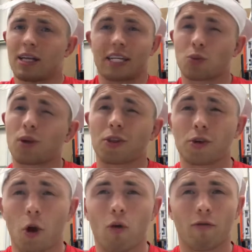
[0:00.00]
that's what they're
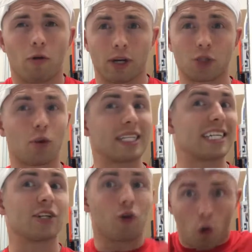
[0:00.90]
known for, is
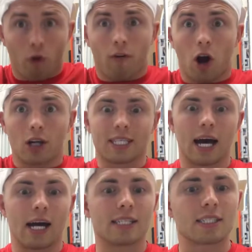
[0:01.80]
raising your overall
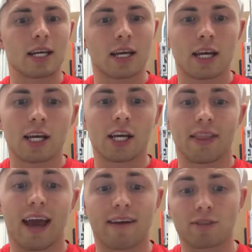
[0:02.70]
test.
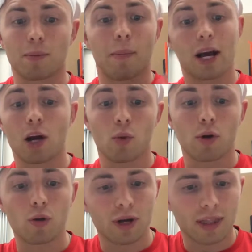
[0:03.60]
They have some mecha
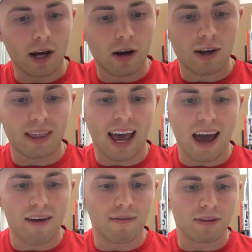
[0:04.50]
root in there. They
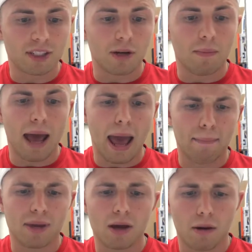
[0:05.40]
have some
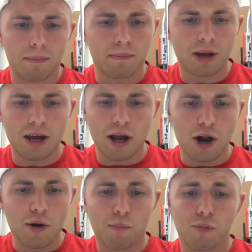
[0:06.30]
epium
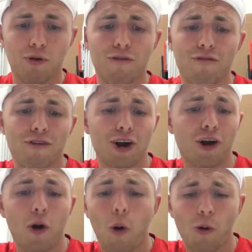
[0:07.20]

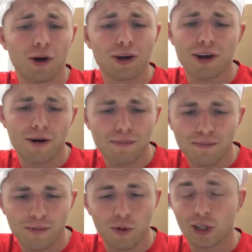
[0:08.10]
pervicornium,
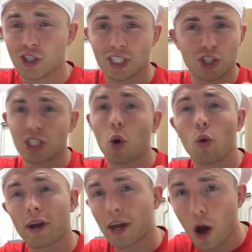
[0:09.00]
which is just
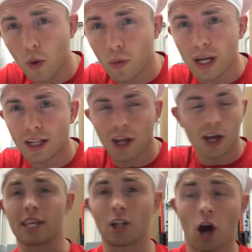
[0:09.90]
horny goat weed.
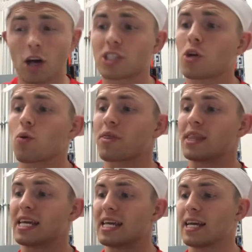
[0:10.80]
Then also
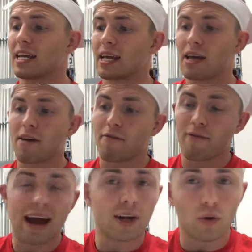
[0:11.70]
the
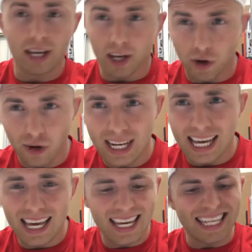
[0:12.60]
final
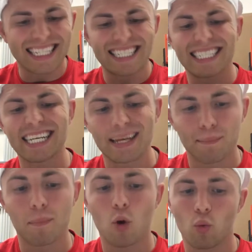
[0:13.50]
ingredient is
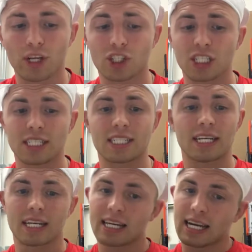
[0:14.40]
dim, which is
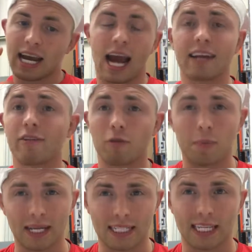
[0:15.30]
kind of a
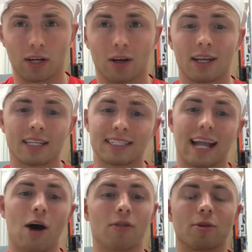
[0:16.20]
big deal.
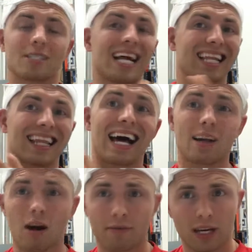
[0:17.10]
Now there's not a
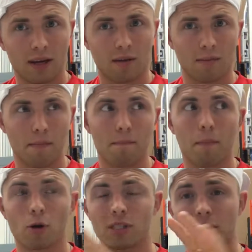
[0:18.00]
lot of it,
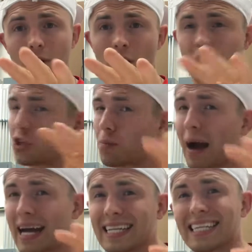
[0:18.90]
mostly because your
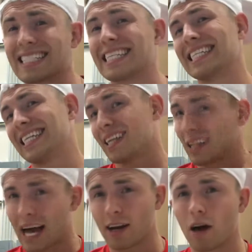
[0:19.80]
body doesn't need a
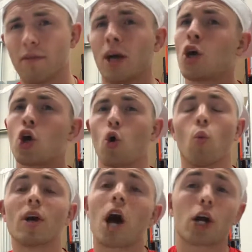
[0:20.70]
lot of it.
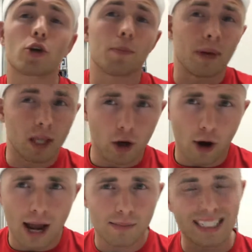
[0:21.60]
100
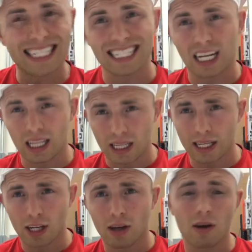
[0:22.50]
milligrams is
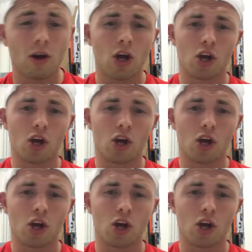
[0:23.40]
clinical,